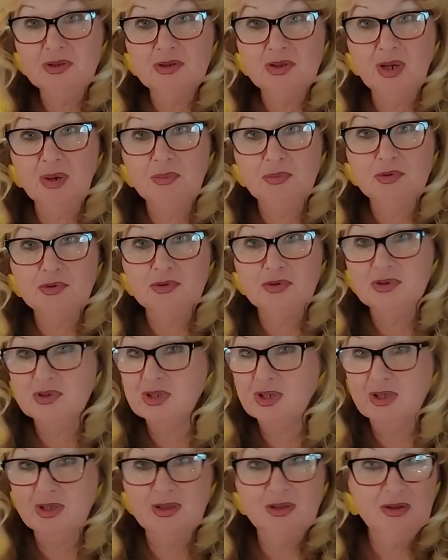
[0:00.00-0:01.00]
Trump to
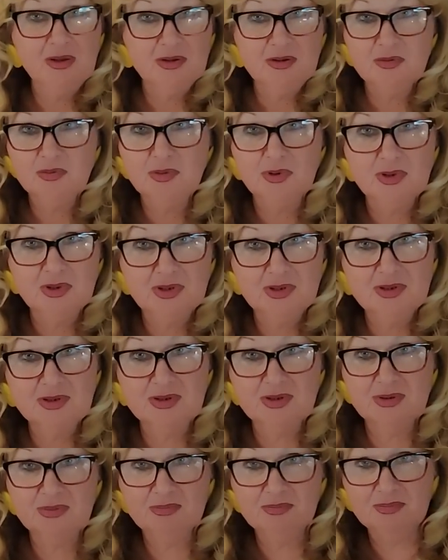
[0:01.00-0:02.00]
say, not what
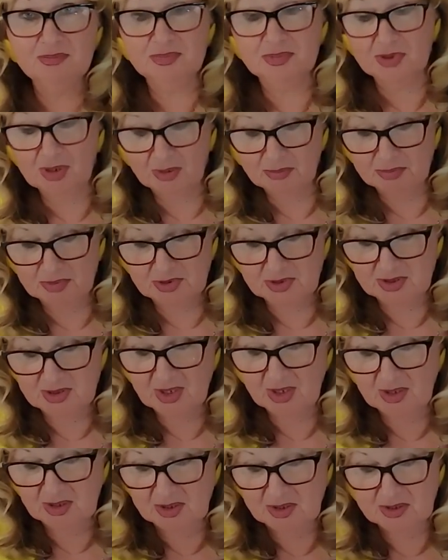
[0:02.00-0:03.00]
Trump is
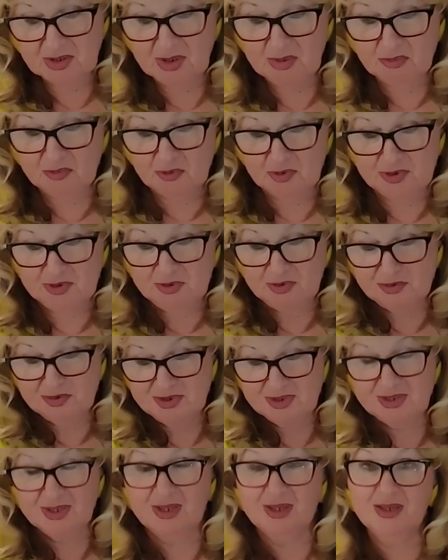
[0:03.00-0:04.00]
telling them what to
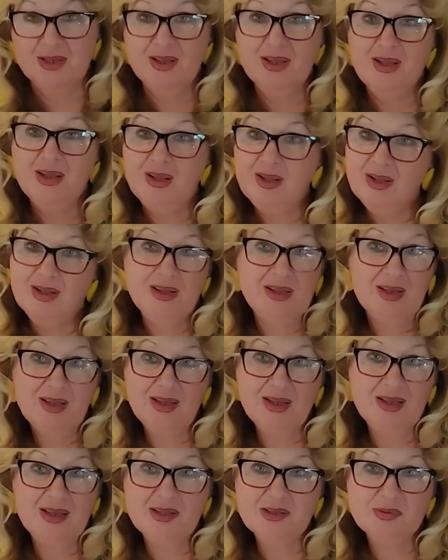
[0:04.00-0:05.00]
say.
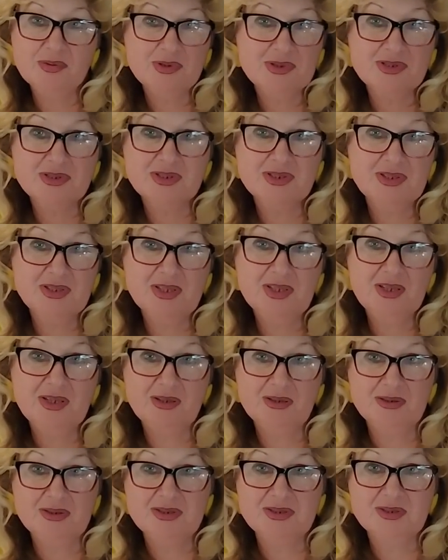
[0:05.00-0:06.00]
It was
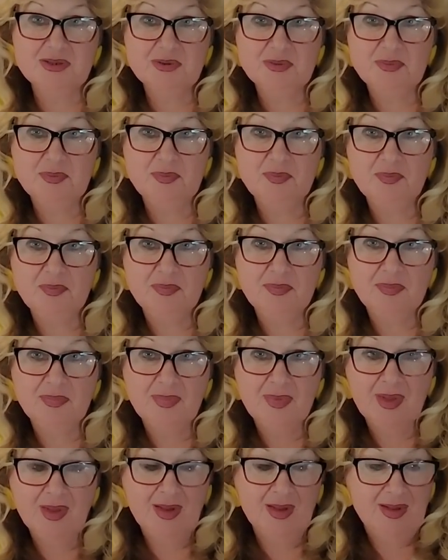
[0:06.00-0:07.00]
ridiculous.
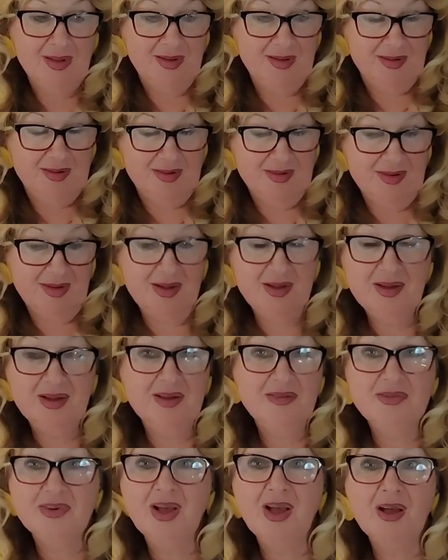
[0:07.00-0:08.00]
I
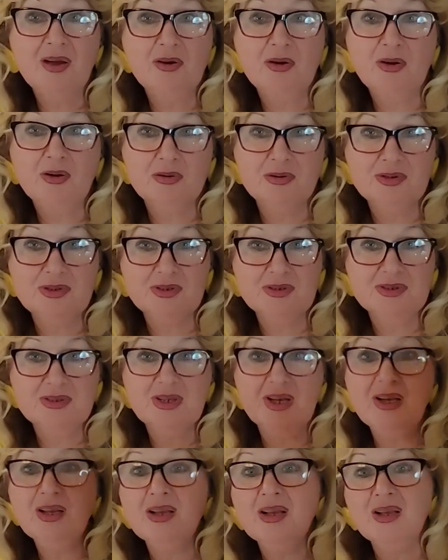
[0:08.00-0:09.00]
have gag orders.
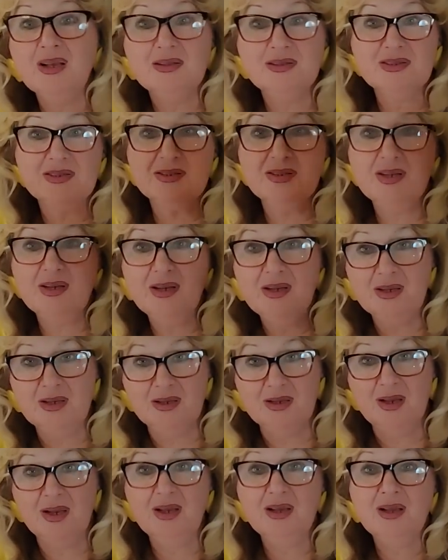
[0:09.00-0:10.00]
I can't
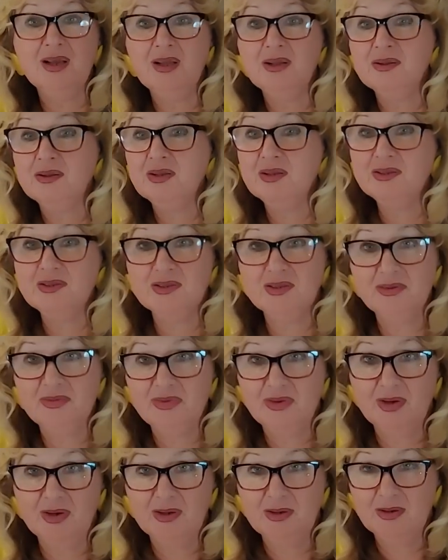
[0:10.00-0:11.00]
say. I can't
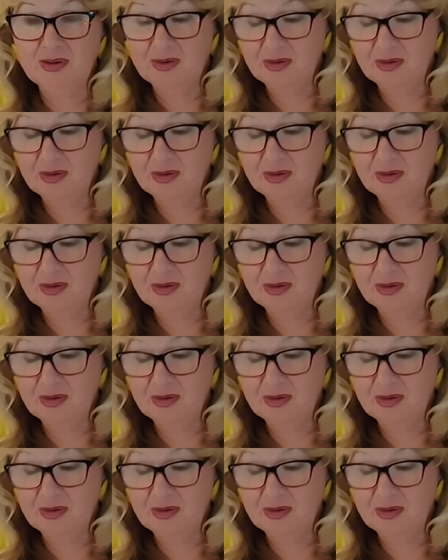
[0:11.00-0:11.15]
testify.